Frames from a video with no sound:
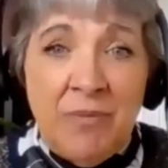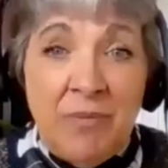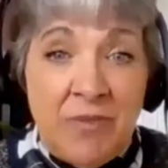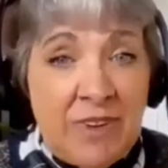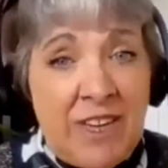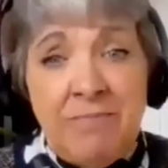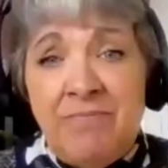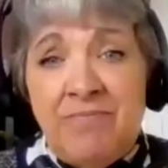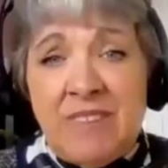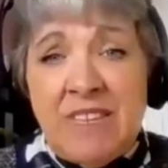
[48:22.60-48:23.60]
Right?
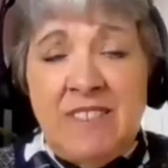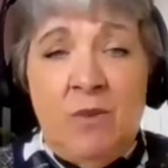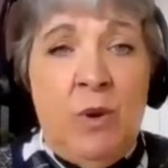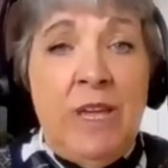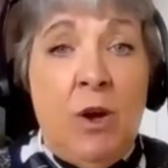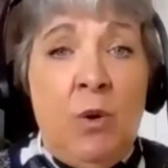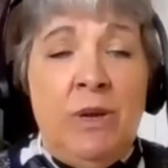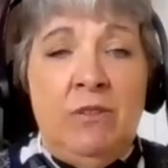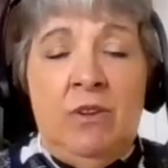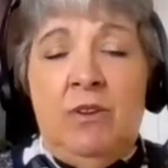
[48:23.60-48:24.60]
So we owe
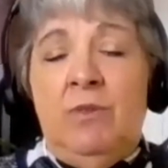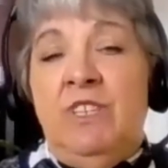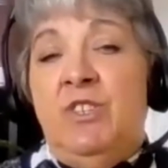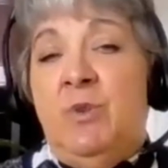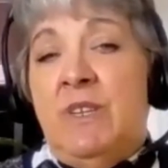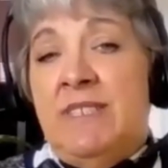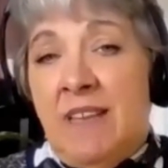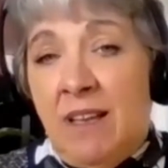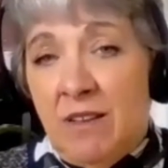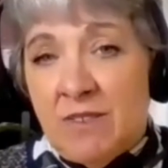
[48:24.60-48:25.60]
it not only to
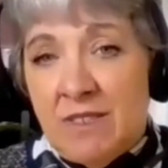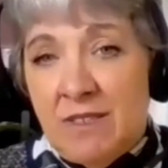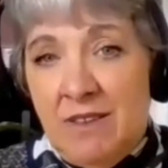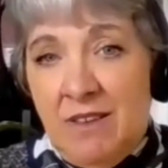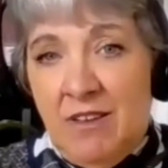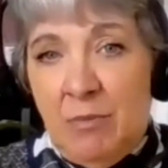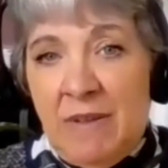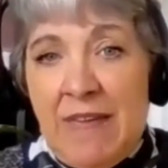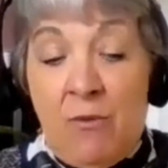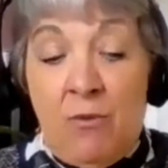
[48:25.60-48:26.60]
ourselves,
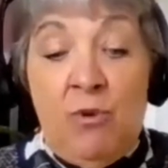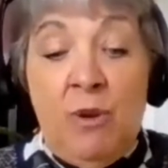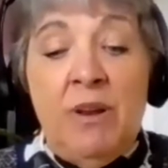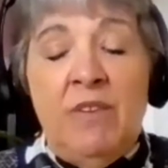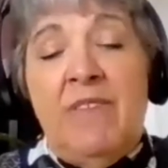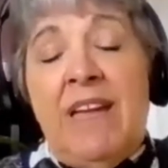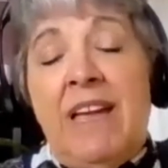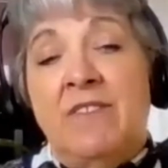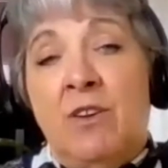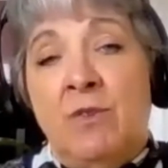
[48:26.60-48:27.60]
but that ripple
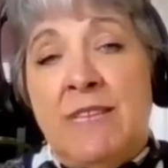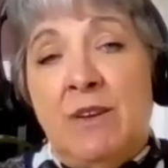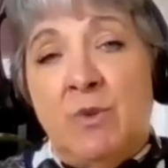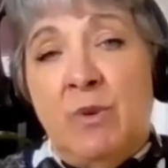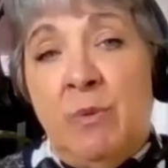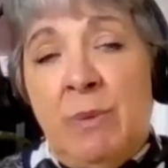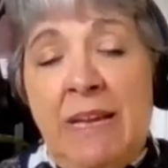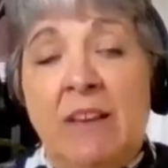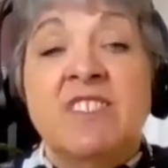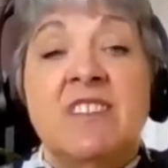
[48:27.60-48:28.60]
effect that goes out to everybody
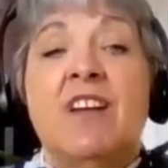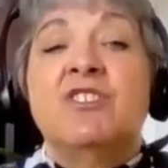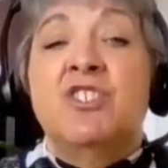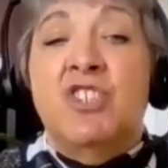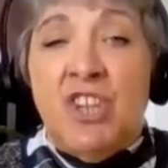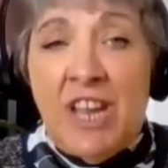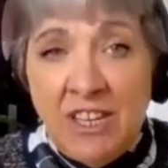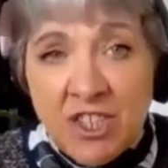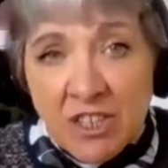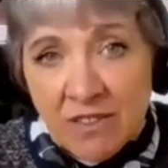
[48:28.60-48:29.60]
else starts
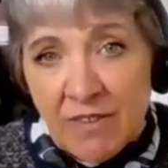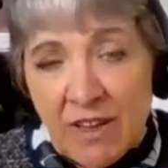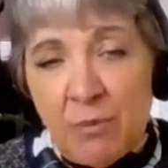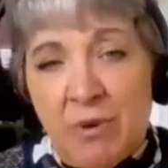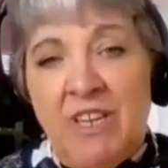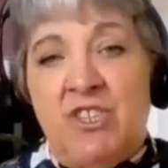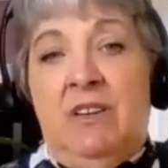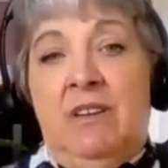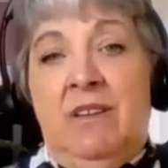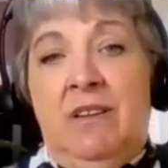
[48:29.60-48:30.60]
changing the vibration
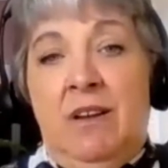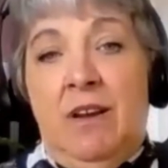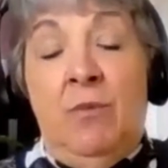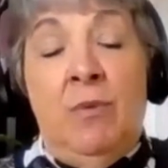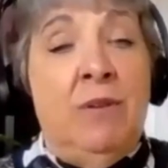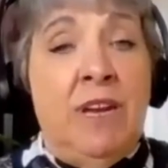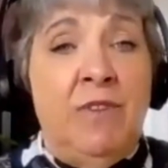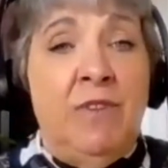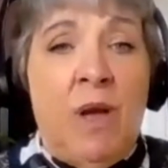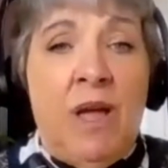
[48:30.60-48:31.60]
around
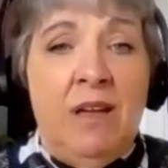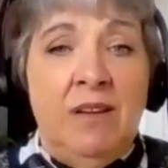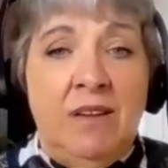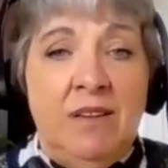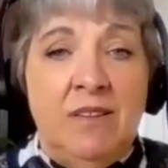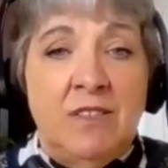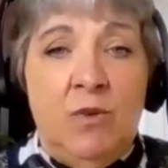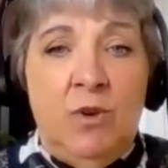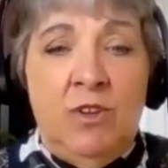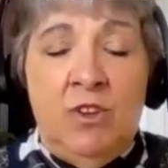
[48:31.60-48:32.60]
everywhere.
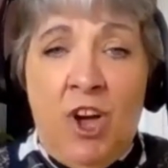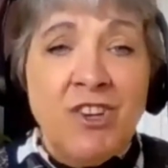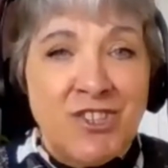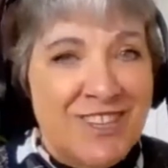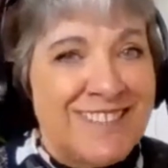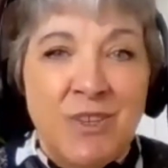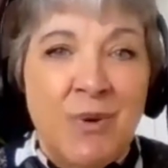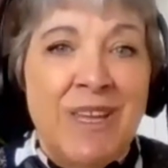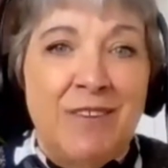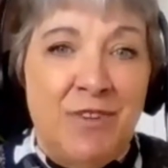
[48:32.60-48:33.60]
So you're not just
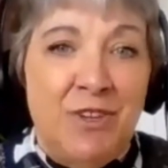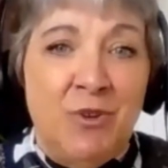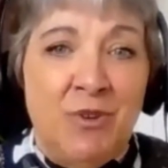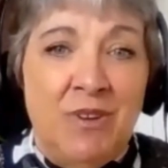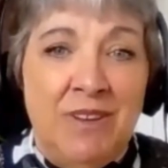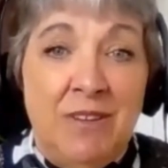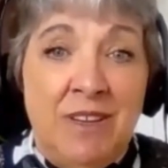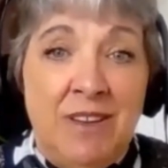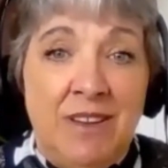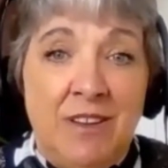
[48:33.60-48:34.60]
doing it for you.
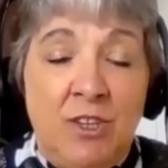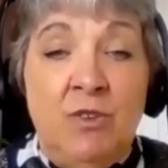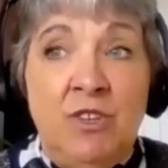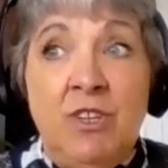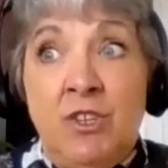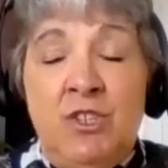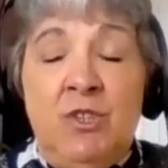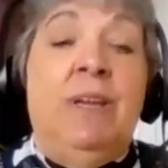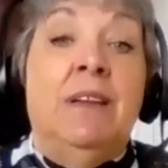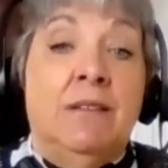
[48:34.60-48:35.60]
You're
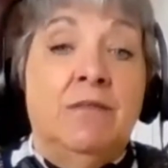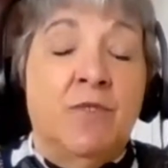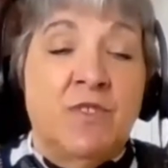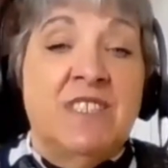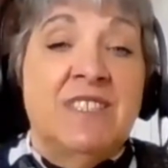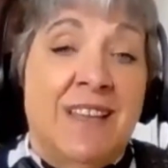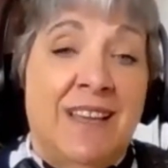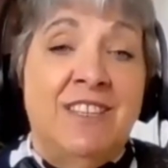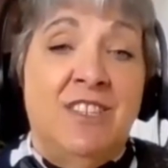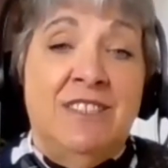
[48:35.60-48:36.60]
doing it for
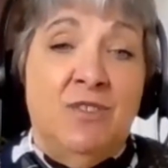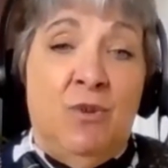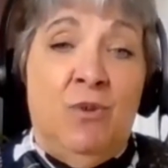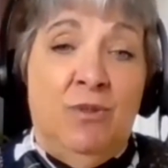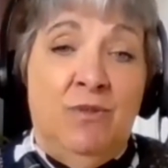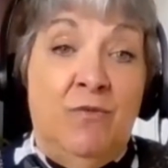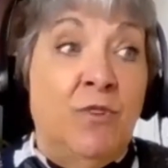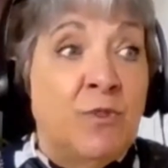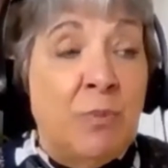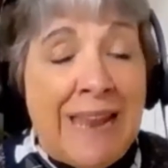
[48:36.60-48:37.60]
society as a whole,
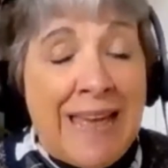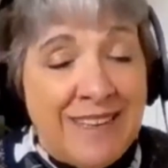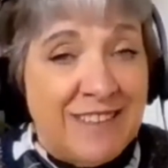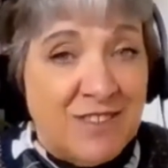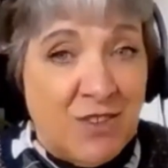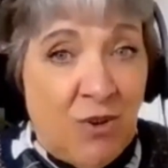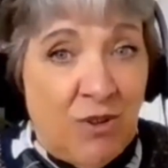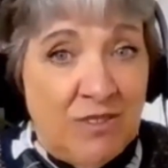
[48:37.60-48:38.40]
for the planet as a whole.